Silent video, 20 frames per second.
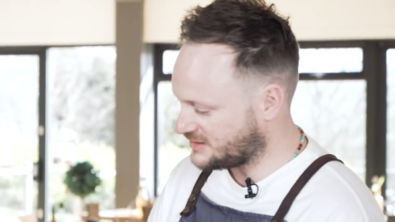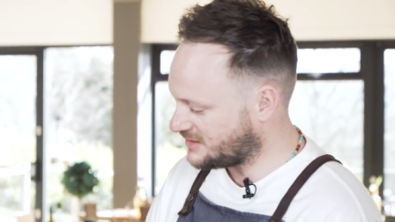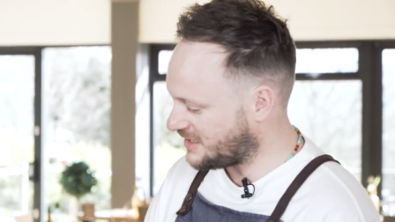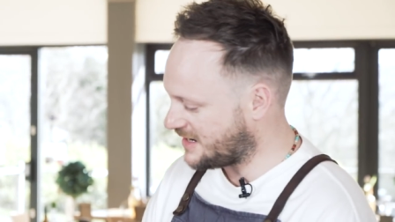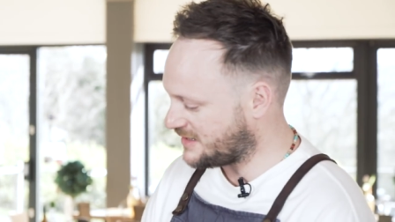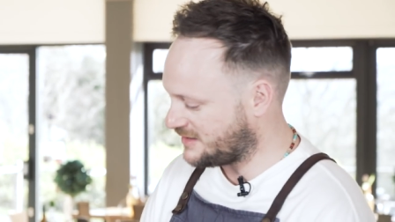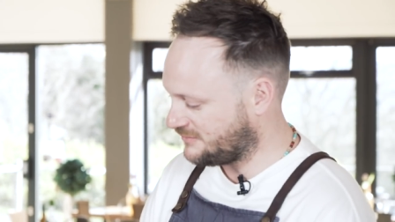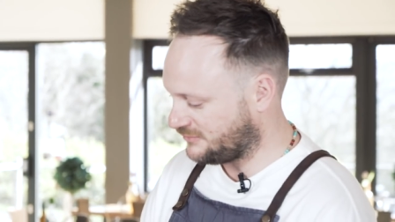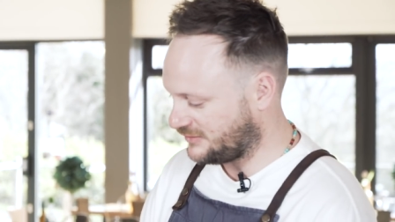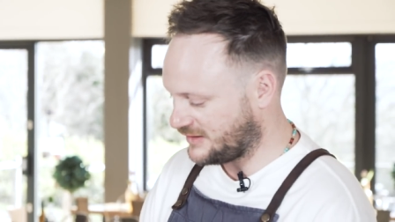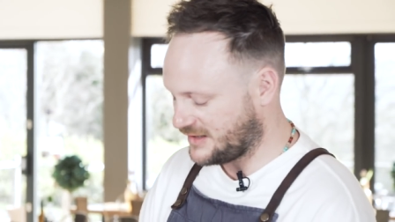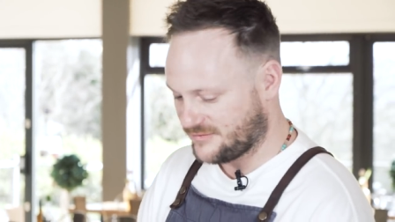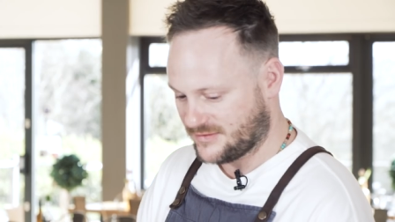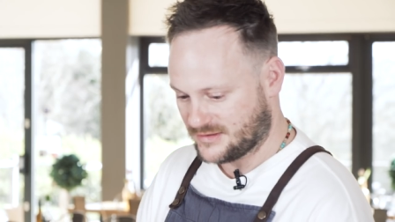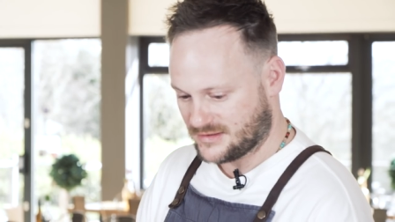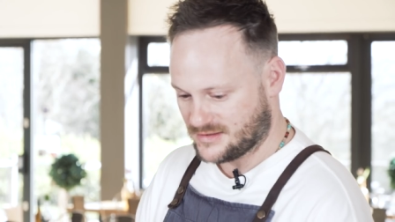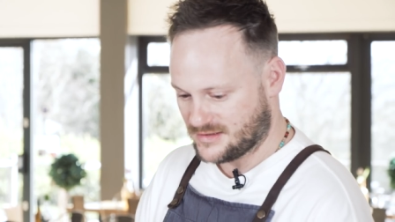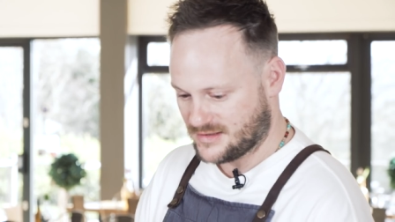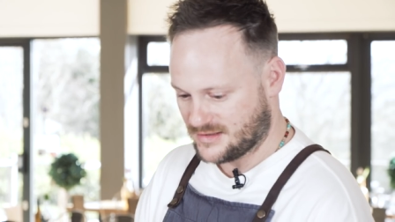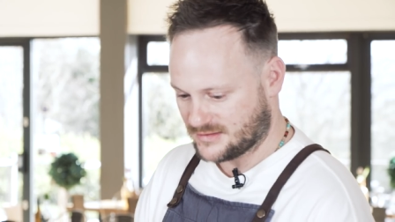It's adding
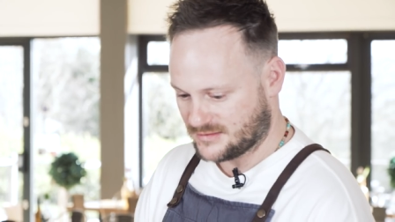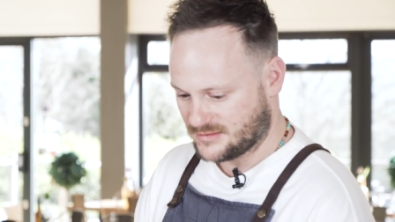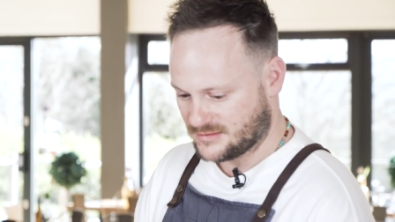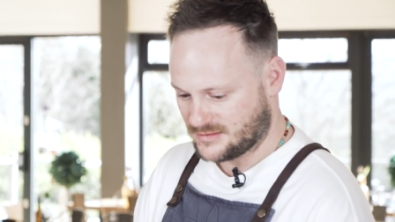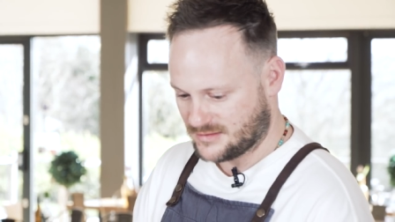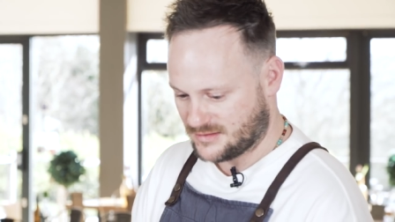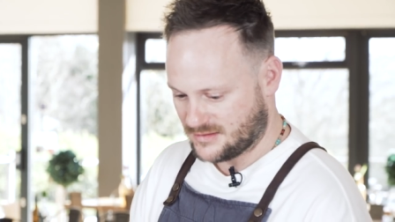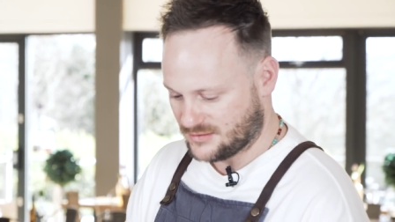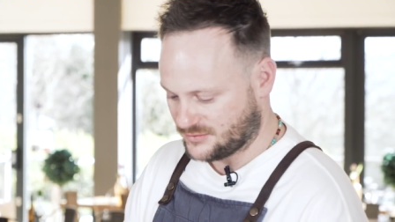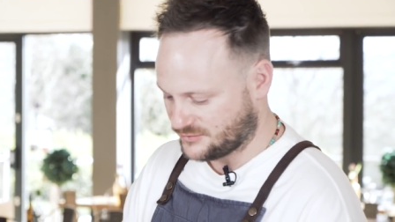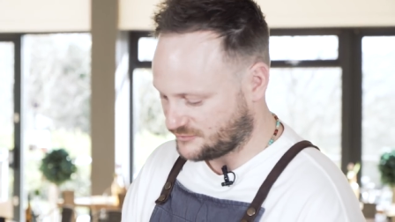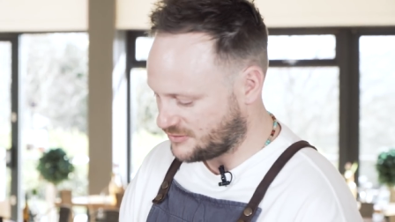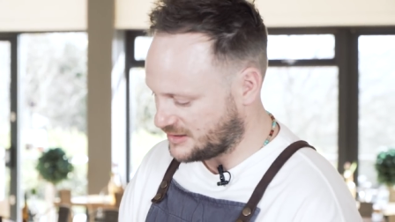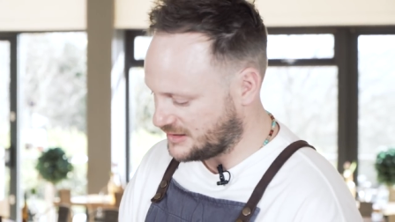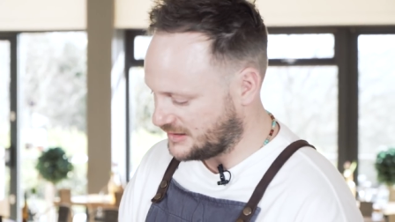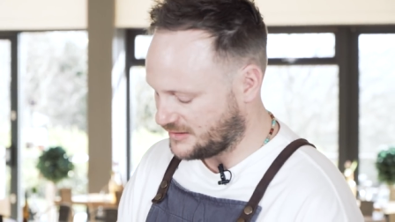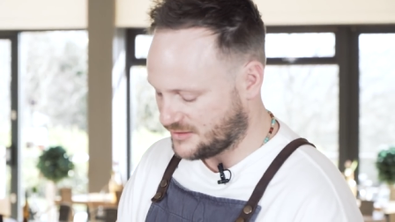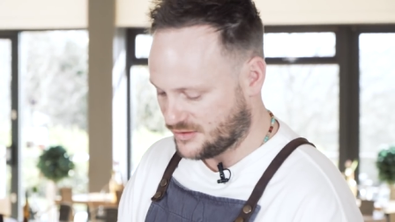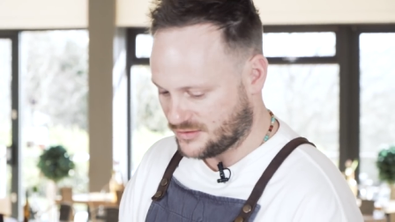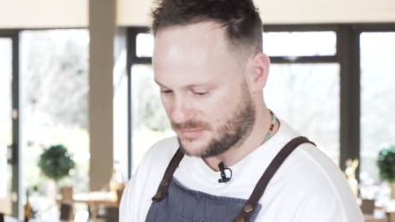flavour to this, this
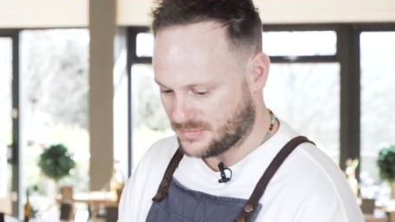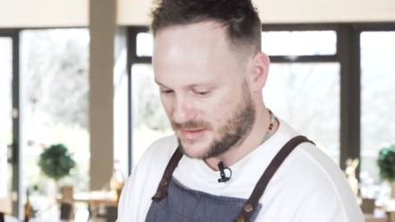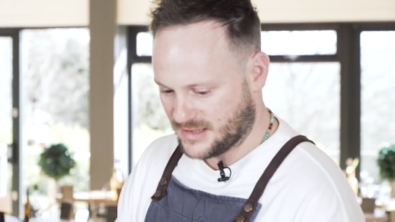really good